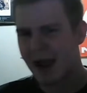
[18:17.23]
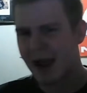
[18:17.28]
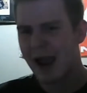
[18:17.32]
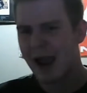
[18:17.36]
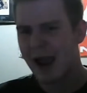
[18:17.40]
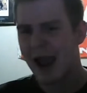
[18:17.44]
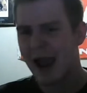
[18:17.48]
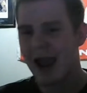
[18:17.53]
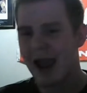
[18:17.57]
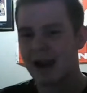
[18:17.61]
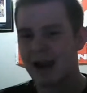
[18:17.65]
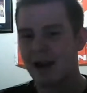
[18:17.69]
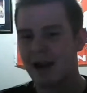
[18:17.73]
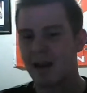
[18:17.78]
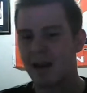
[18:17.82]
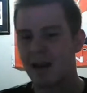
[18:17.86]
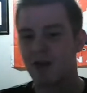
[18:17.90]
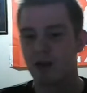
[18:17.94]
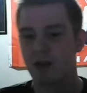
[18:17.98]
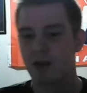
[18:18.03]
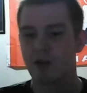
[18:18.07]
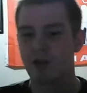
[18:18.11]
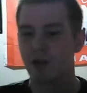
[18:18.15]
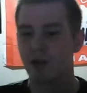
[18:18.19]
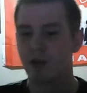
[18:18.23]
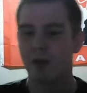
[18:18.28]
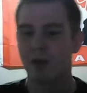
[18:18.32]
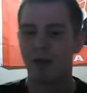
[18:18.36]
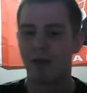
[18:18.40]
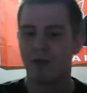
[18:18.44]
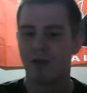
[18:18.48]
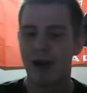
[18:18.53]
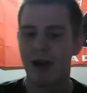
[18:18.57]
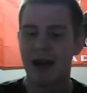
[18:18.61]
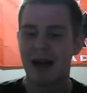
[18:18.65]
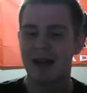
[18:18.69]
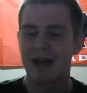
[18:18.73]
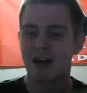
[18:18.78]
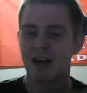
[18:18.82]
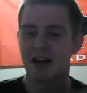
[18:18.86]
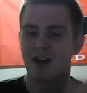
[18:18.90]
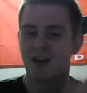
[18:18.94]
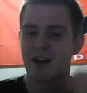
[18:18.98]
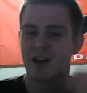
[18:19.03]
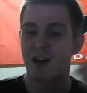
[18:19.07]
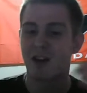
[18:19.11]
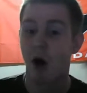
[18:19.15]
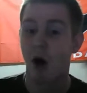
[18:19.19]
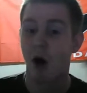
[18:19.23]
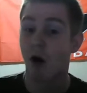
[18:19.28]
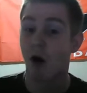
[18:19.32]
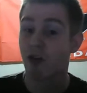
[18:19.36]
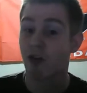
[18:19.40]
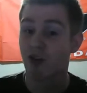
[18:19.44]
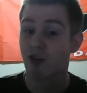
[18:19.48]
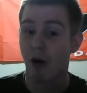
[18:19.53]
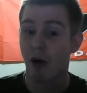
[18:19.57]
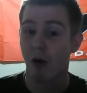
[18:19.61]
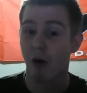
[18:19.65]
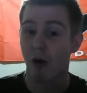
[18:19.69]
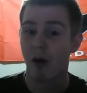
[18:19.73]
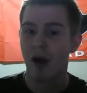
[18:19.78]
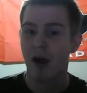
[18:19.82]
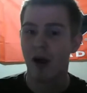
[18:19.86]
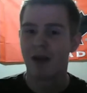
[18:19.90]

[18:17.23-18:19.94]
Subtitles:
And due to the fact that she's also